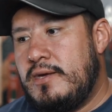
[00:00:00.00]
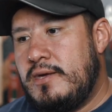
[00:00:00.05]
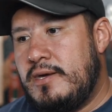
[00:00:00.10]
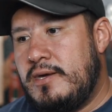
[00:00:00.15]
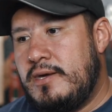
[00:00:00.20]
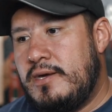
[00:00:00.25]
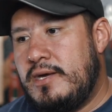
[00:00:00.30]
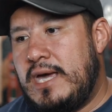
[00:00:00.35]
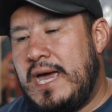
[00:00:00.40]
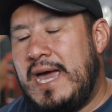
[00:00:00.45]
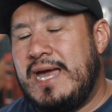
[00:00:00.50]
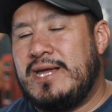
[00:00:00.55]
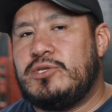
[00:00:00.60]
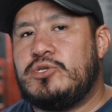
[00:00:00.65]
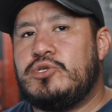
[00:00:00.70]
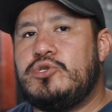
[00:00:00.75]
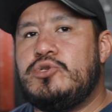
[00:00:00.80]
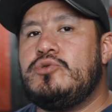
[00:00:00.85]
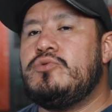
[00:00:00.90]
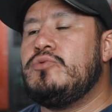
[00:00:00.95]
I
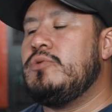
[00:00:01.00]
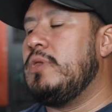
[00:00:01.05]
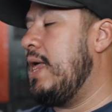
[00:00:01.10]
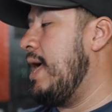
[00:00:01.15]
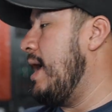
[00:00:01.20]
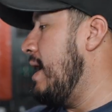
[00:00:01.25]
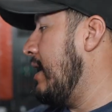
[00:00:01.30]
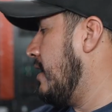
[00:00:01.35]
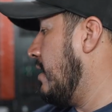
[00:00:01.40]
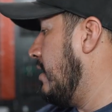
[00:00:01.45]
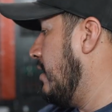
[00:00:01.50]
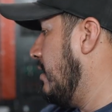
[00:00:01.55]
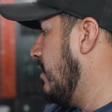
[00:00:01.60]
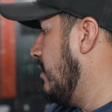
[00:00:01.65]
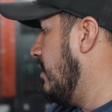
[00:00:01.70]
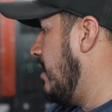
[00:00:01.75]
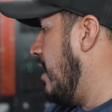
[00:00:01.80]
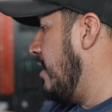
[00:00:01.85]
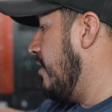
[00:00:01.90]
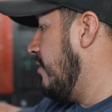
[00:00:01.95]
do like a
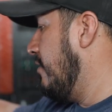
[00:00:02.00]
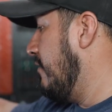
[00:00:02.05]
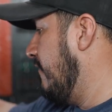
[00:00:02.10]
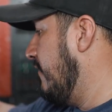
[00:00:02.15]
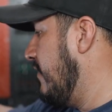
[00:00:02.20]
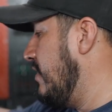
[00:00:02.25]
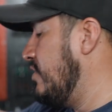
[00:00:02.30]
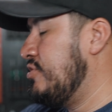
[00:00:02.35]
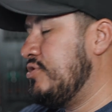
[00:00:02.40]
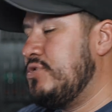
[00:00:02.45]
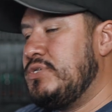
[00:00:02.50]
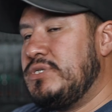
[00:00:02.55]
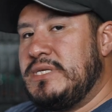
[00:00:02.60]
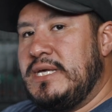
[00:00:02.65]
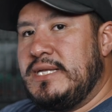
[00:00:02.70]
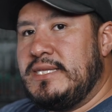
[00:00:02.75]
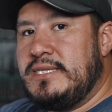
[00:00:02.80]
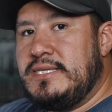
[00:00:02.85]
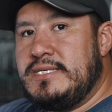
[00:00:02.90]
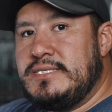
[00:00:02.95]
lot of the features
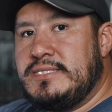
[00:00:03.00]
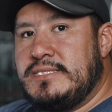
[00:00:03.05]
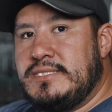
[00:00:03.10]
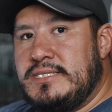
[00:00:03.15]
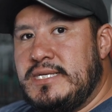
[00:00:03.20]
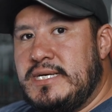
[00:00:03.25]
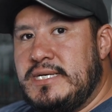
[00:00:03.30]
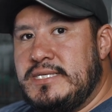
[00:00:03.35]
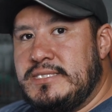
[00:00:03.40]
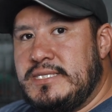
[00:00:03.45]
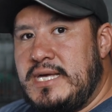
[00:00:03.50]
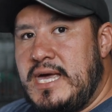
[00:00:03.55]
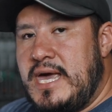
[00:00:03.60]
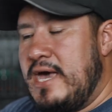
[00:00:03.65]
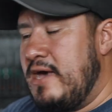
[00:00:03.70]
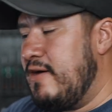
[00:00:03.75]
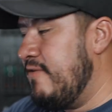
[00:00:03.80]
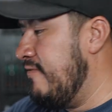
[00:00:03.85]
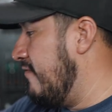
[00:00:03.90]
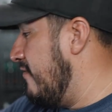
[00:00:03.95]
that this does
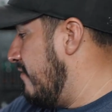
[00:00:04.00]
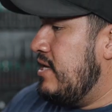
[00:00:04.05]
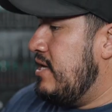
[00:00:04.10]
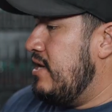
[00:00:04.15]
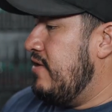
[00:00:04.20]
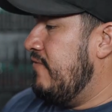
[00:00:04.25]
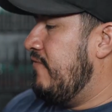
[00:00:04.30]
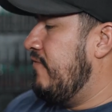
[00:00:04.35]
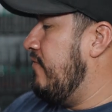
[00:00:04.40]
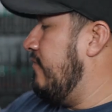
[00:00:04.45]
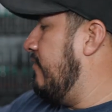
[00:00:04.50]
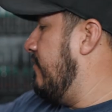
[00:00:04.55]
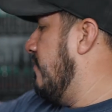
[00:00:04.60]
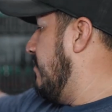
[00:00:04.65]
have. If